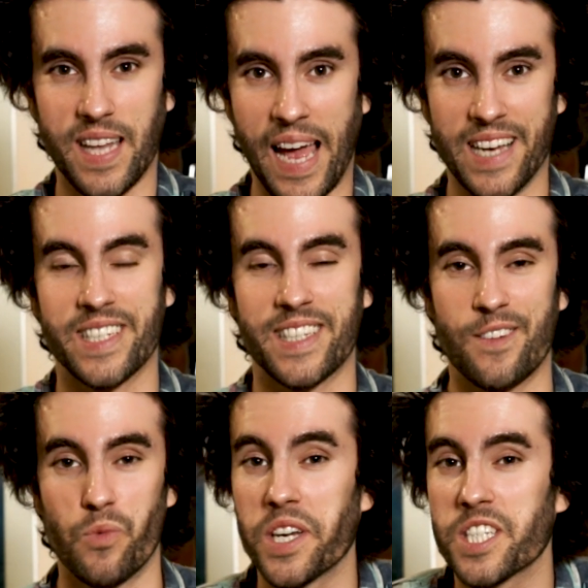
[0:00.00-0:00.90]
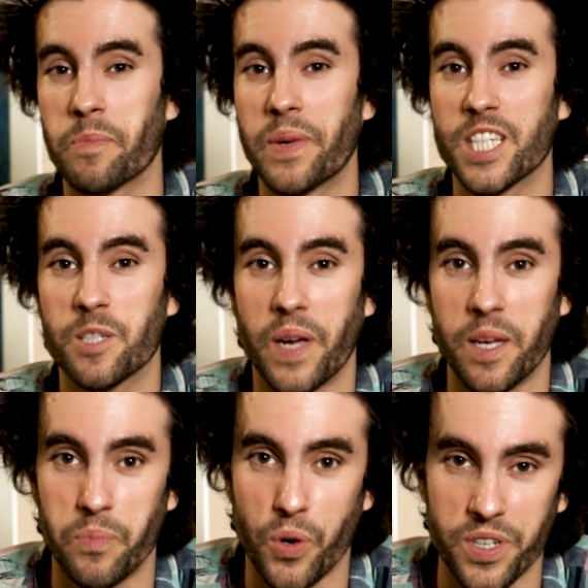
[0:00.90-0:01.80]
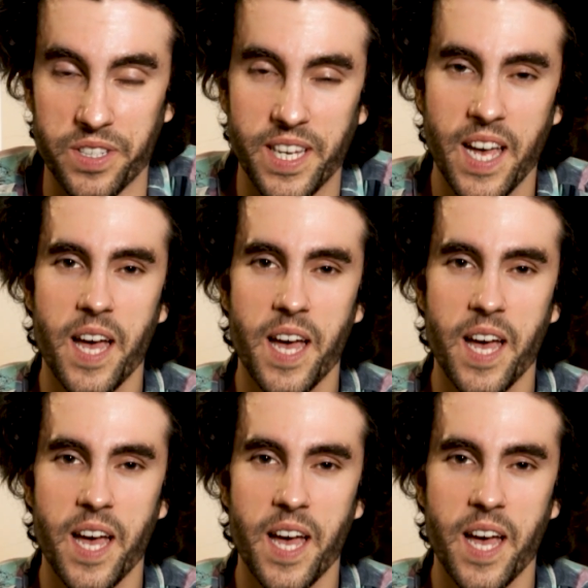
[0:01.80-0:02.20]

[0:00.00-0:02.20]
asset. And what is the biggest pain point?